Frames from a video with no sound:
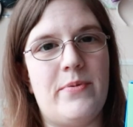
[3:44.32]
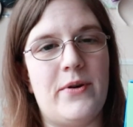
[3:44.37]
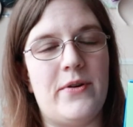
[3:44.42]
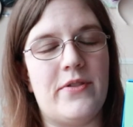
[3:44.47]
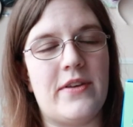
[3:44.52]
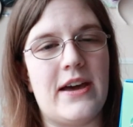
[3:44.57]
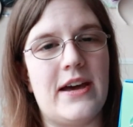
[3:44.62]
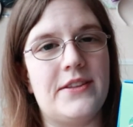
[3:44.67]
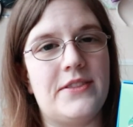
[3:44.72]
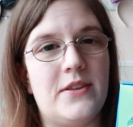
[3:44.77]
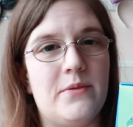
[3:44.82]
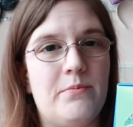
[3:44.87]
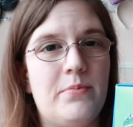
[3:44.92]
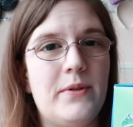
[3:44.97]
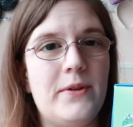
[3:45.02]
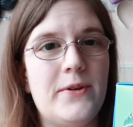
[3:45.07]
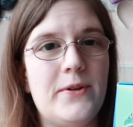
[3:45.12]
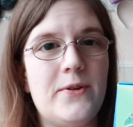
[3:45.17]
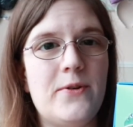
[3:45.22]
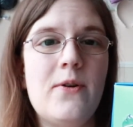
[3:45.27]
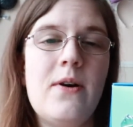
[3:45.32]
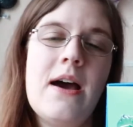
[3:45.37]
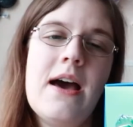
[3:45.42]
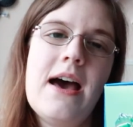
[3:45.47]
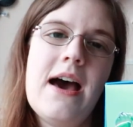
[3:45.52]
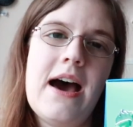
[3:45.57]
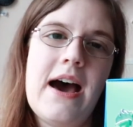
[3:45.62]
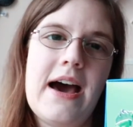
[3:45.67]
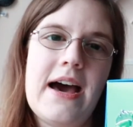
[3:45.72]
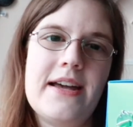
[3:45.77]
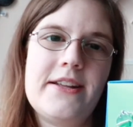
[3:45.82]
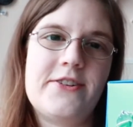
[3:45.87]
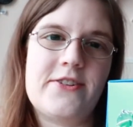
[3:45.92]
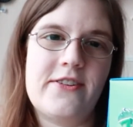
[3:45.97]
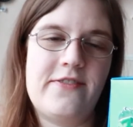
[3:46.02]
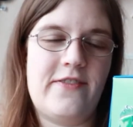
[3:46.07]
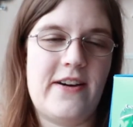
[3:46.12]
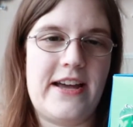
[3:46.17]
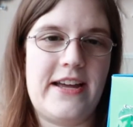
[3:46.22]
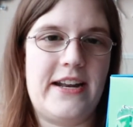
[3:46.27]
both got the blue
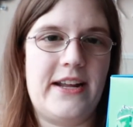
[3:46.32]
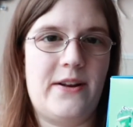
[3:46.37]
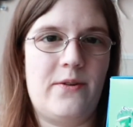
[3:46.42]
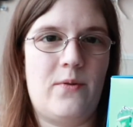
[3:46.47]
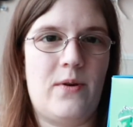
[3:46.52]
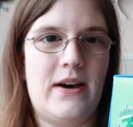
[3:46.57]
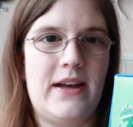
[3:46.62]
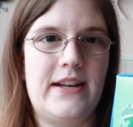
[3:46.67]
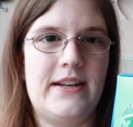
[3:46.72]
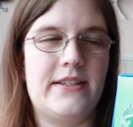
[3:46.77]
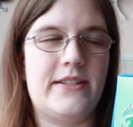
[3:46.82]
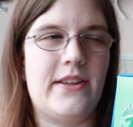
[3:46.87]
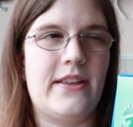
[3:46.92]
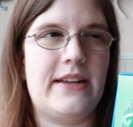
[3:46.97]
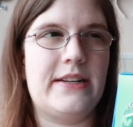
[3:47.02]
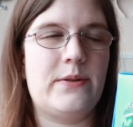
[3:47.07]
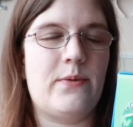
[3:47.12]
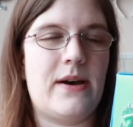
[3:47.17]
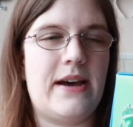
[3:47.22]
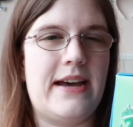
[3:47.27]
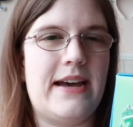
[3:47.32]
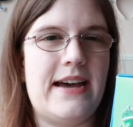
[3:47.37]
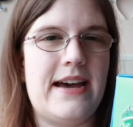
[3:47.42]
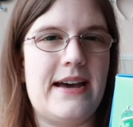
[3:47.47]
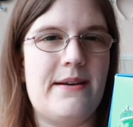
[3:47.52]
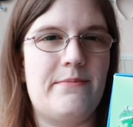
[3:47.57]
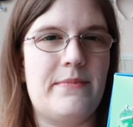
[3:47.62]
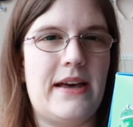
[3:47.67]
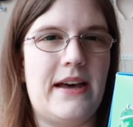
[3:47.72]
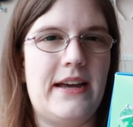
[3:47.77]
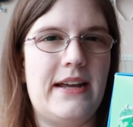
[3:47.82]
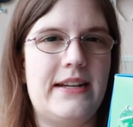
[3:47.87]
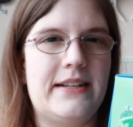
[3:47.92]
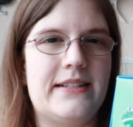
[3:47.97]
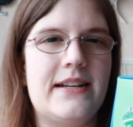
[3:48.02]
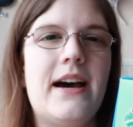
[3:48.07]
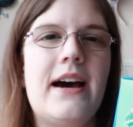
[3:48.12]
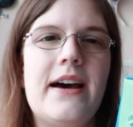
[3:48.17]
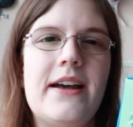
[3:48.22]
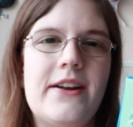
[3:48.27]
Hydra fighting one, so that's why I'm not
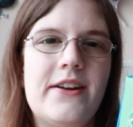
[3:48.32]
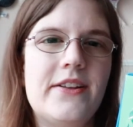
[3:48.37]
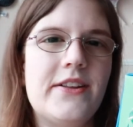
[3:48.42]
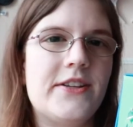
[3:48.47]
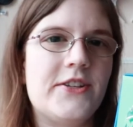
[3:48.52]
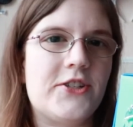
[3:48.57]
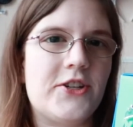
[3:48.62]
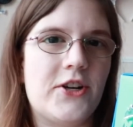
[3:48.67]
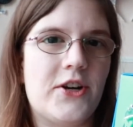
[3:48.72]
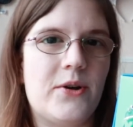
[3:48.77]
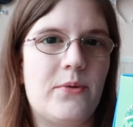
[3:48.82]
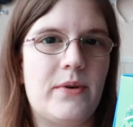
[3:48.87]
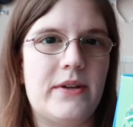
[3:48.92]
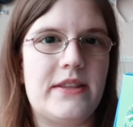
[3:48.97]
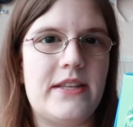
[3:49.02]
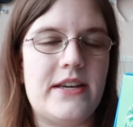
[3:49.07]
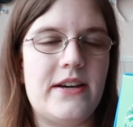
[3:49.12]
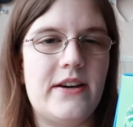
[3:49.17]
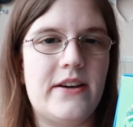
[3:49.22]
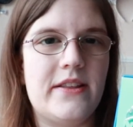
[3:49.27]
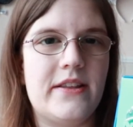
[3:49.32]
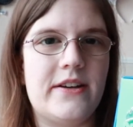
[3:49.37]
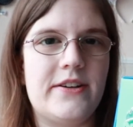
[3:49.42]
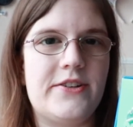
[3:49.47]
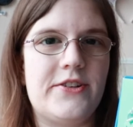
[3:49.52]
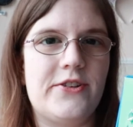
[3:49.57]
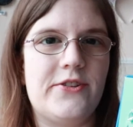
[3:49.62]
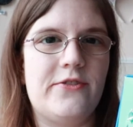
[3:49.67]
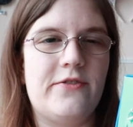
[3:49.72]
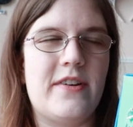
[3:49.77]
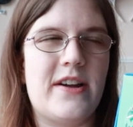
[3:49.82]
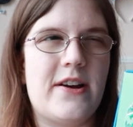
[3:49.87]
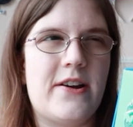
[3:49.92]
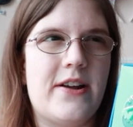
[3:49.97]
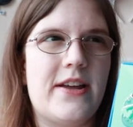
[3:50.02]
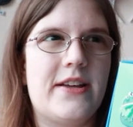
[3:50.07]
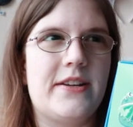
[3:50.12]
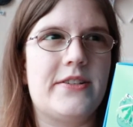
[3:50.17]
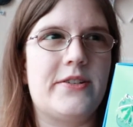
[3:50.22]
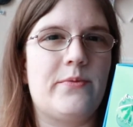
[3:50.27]
entirely sure what the other two
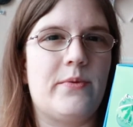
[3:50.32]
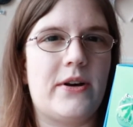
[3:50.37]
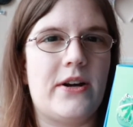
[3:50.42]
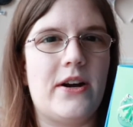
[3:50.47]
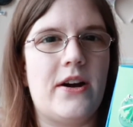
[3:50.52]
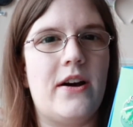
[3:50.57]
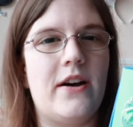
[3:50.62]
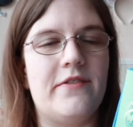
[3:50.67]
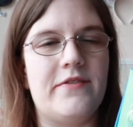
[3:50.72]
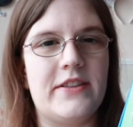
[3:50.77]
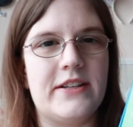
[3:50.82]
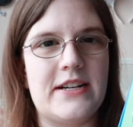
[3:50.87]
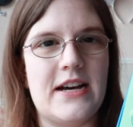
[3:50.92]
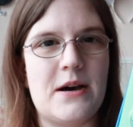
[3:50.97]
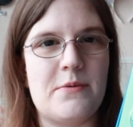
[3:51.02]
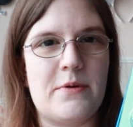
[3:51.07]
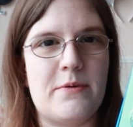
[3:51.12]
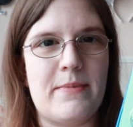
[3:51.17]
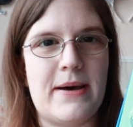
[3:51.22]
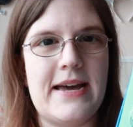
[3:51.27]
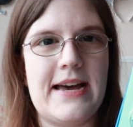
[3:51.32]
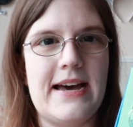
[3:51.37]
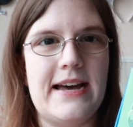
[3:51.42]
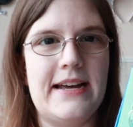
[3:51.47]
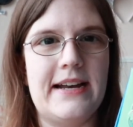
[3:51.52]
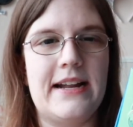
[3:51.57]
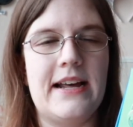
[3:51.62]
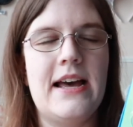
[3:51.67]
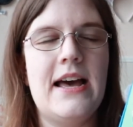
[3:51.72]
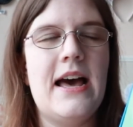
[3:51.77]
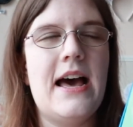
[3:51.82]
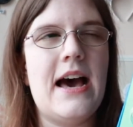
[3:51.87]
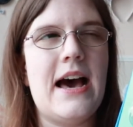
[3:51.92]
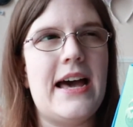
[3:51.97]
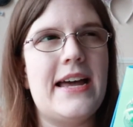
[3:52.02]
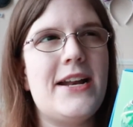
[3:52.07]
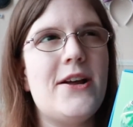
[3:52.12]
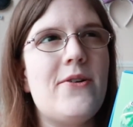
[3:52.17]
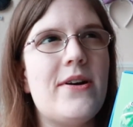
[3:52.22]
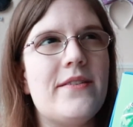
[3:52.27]
variants were off the top of my head.
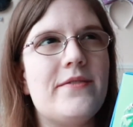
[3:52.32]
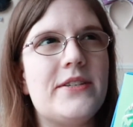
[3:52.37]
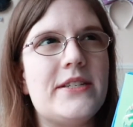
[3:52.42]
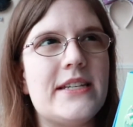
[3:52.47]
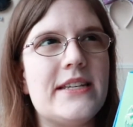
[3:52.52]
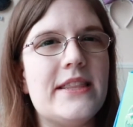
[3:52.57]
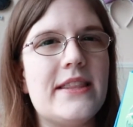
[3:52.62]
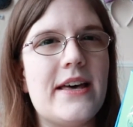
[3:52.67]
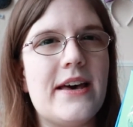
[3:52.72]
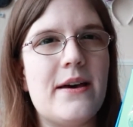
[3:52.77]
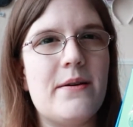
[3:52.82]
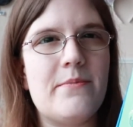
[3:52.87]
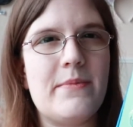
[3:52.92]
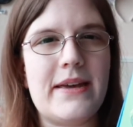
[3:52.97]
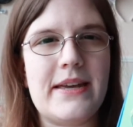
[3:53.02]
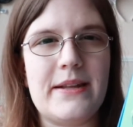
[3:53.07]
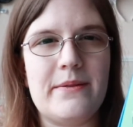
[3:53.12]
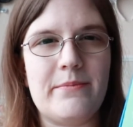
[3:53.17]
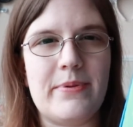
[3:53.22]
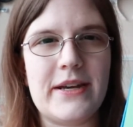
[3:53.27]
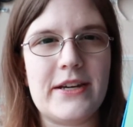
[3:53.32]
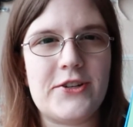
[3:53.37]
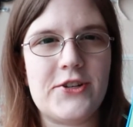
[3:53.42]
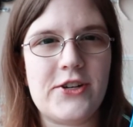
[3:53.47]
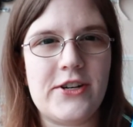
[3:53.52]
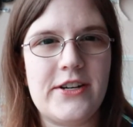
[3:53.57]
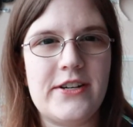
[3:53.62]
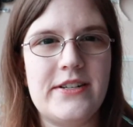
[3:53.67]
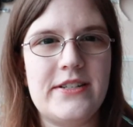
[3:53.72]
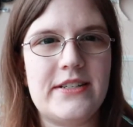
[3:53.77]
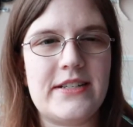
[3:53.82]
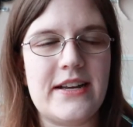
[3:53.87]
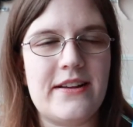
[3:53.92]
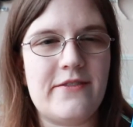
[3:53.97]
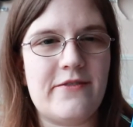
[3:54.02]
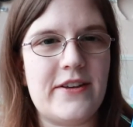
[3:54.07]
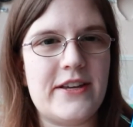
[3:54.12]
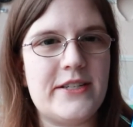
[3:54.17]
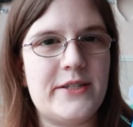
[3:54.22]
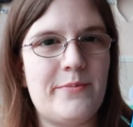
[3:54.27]
I know I've seen them in pictures
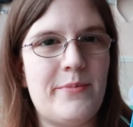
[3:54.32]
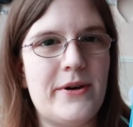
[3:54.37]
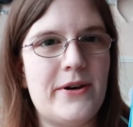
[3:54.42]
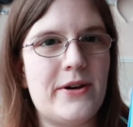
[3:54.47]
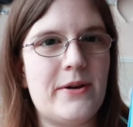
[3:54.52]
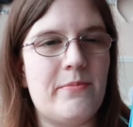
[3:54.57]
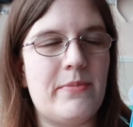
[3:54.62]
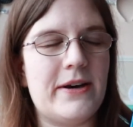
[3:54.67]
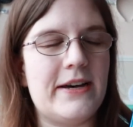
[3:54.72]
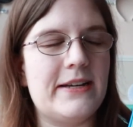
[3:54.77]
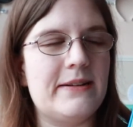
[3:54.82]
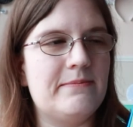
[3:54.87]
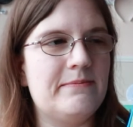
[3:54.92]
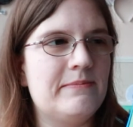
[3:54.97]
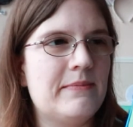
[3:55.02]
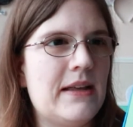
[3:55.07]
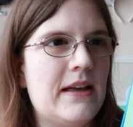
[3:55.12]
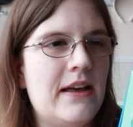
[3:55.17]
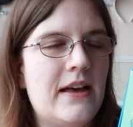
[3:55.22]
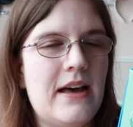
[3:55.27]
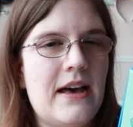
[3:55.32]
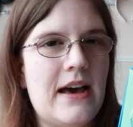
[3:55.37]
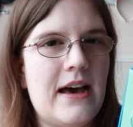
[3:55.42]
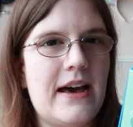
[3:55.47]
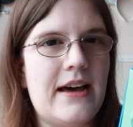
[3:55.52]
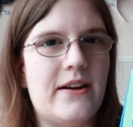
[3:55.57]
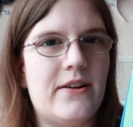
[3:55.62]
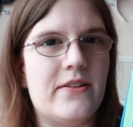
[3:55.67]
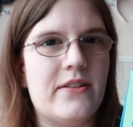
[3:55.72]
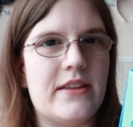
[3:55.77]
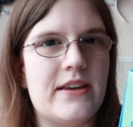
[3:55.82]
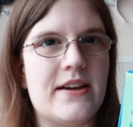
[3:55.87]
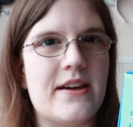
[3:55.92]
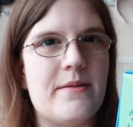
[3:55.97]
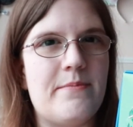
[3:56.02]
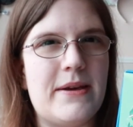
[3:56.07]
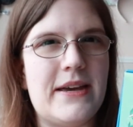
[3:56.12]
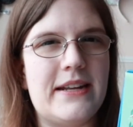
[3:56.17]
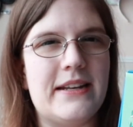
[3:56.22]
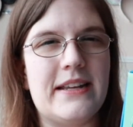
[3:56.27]
on Facebook, but I don't think
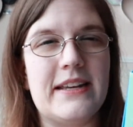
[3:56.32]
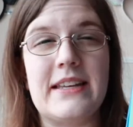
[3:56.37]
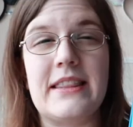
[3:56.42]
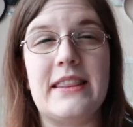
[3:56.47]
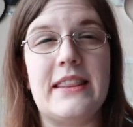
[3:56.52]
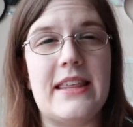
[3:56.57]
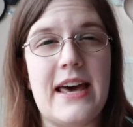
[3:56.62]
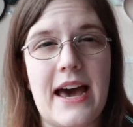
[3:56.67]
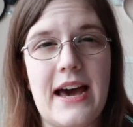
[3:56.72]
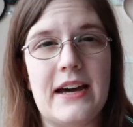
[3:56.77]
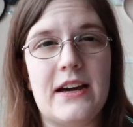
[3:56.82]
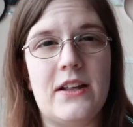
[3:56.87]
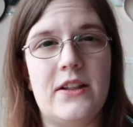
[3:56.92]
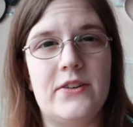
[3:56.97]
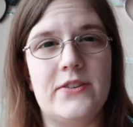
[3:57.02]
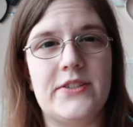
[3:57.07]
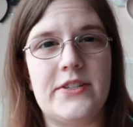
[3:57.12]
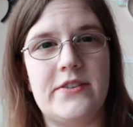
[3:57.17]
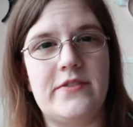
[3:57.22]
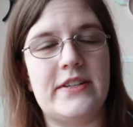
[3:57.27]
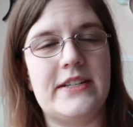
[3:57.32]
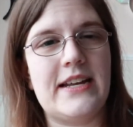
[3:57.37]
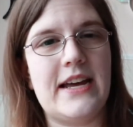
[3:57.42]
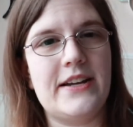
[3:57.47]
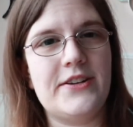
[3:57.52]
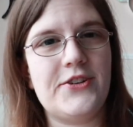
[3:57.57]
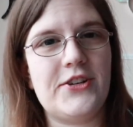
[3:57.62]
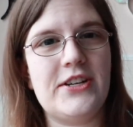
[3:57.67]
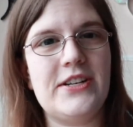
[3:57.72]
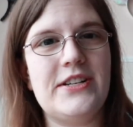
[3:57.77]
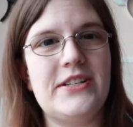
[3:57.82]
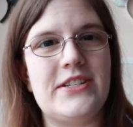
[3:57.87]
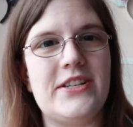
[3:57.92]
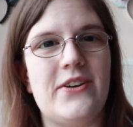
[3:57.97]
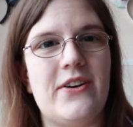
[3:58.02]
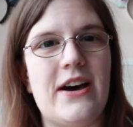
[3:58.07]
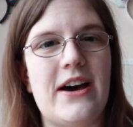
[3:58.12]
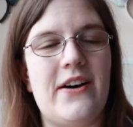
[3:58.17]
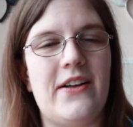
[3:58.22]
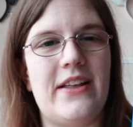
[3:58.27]
I paid like that close of attention,
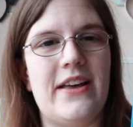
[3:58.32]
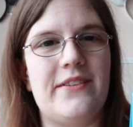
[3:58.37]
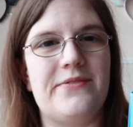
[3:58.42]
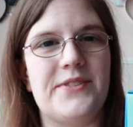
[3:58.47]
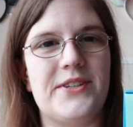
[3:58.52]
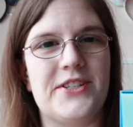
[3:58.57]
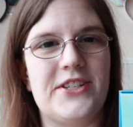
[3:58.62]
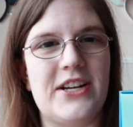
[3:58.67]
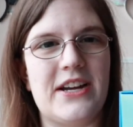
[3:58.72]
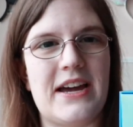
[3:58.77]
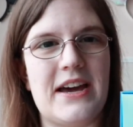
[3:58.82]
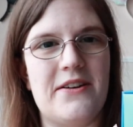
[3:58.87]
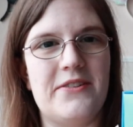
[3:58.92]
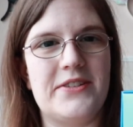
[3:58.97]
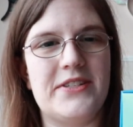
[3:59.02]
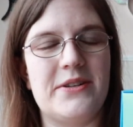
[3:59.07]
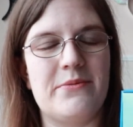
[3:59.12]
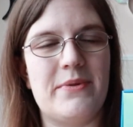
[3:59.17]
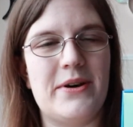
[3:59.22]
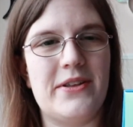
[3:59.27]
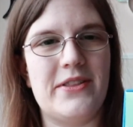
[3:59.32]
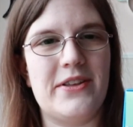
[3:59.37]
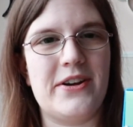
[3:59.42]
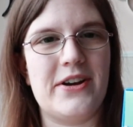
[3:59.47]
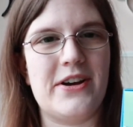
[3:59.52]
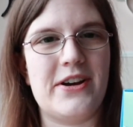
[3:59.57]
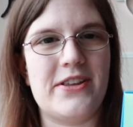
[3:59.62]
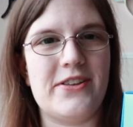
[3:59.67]
so I'll have to check out some other